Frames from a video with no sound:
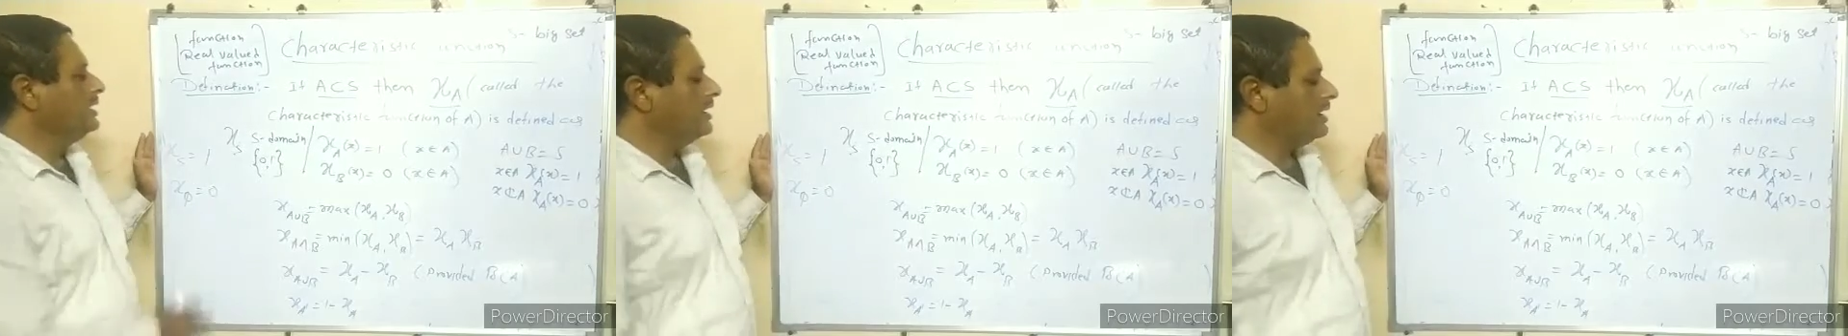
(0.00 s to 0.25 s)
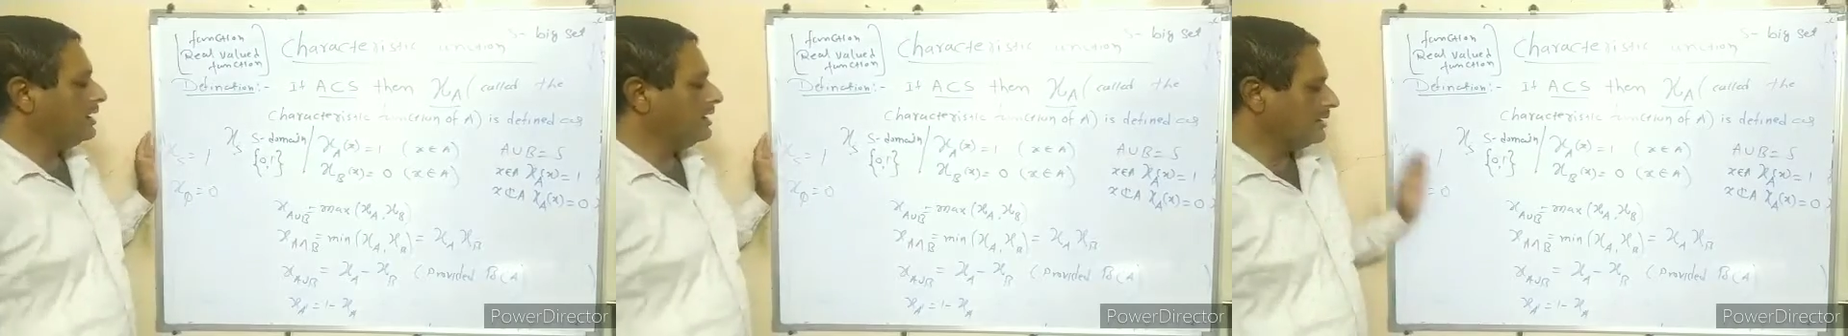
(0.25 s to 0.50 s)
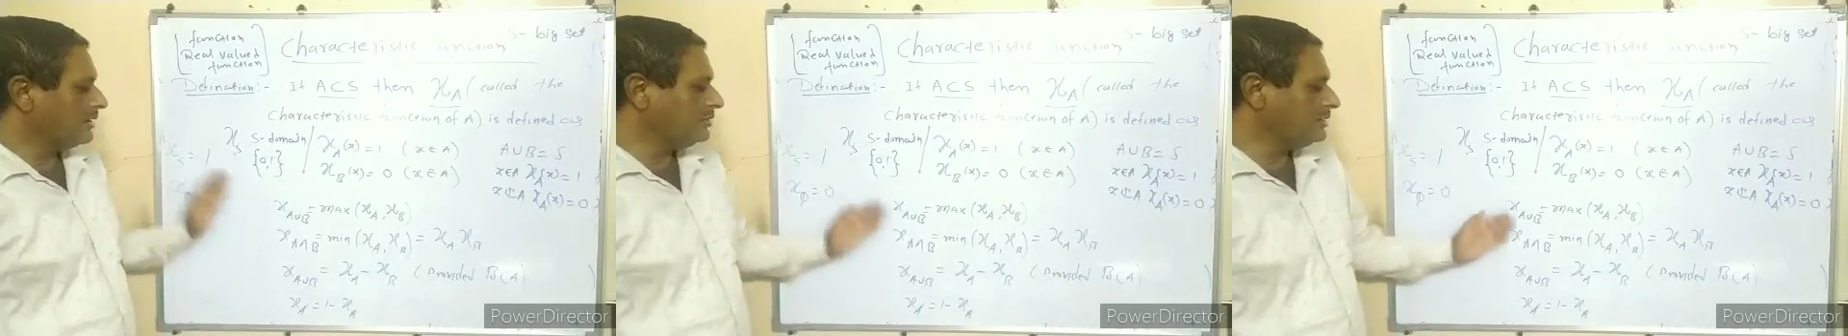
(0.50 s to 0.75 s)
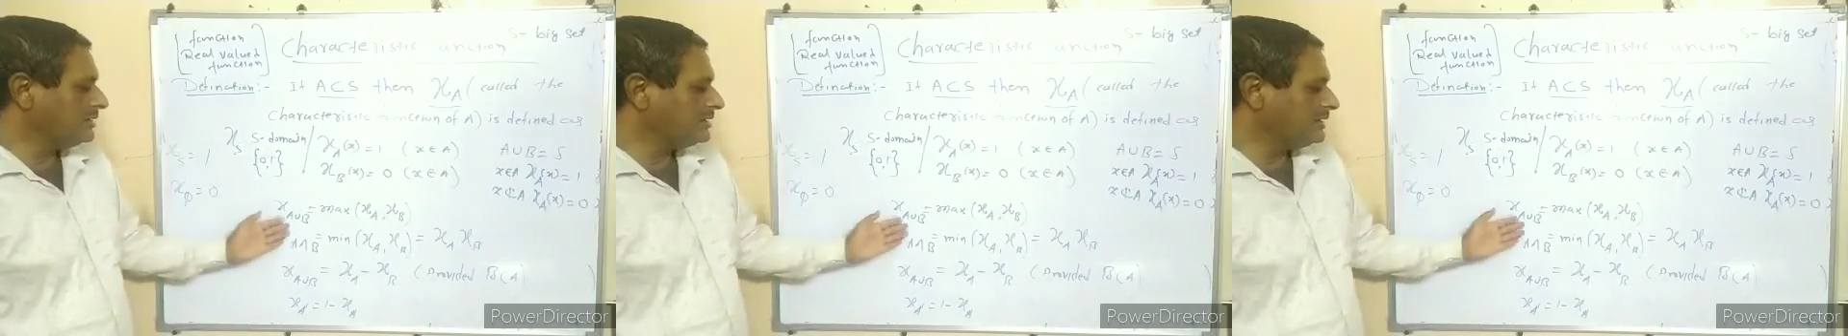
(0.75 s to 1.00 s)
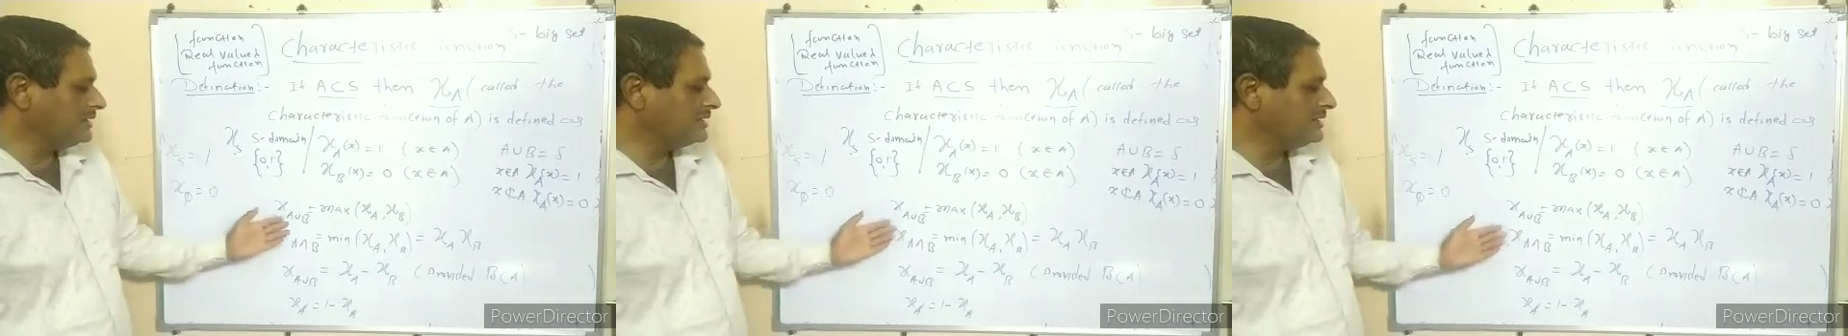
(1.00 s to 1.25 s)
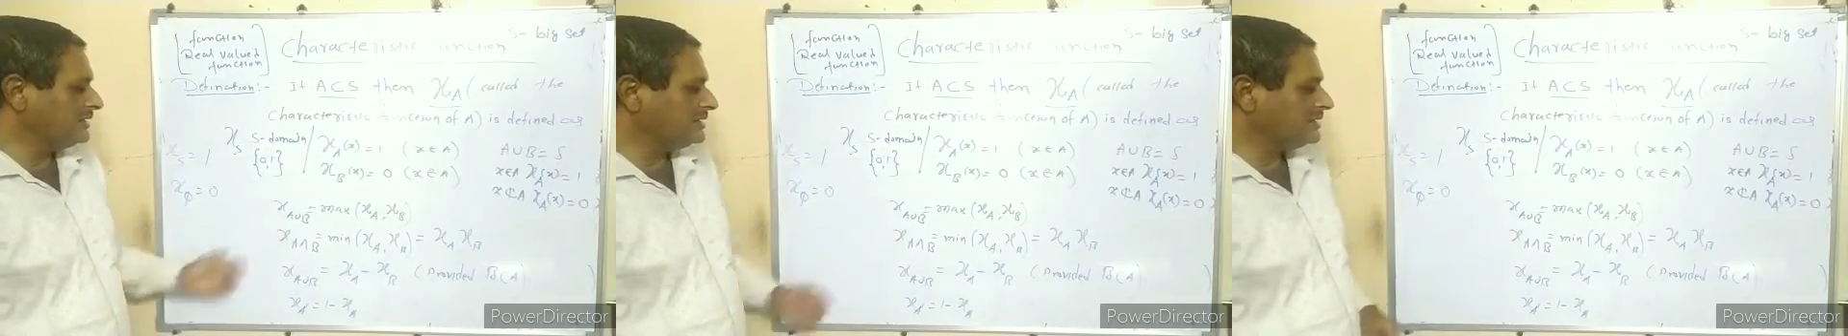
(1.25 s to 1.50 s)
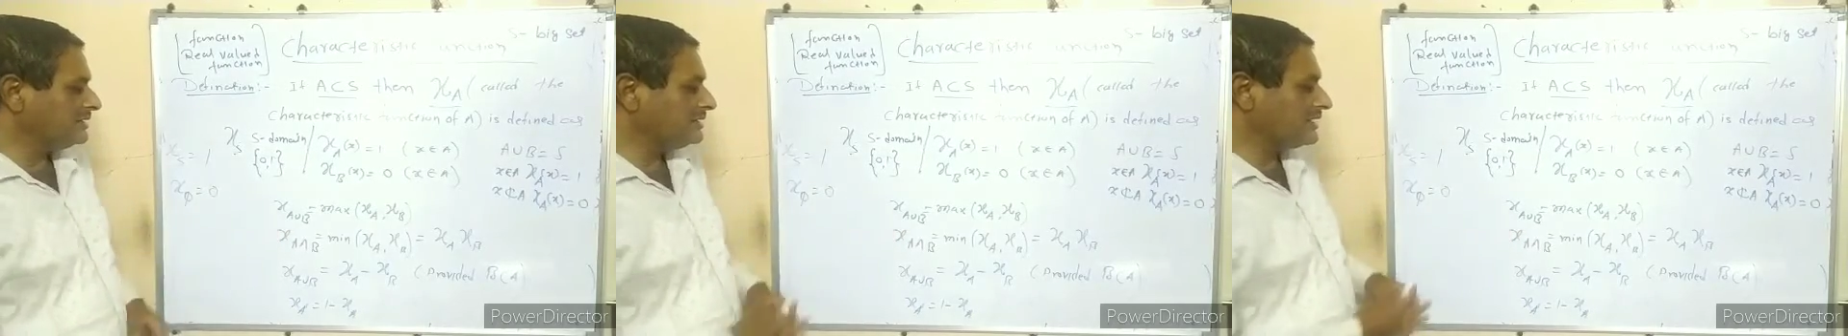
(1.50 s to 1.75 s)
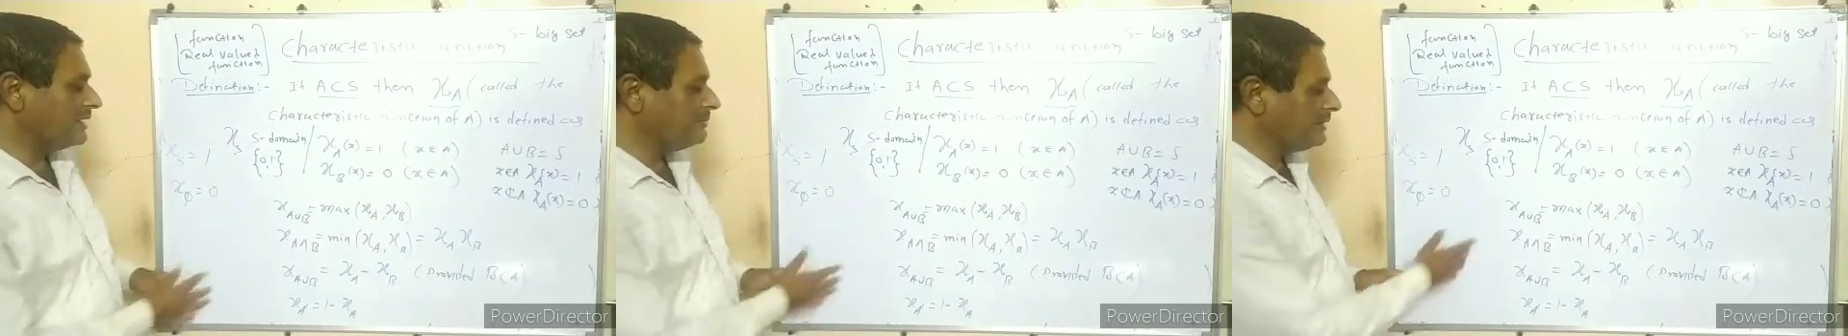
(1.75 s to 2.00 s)
Now
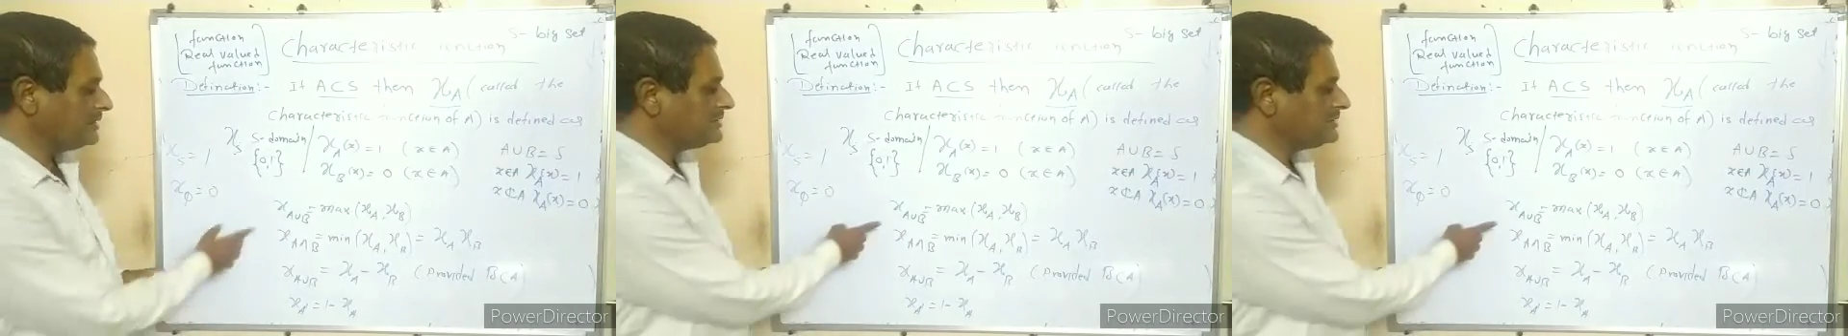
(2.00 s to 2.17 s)
it can be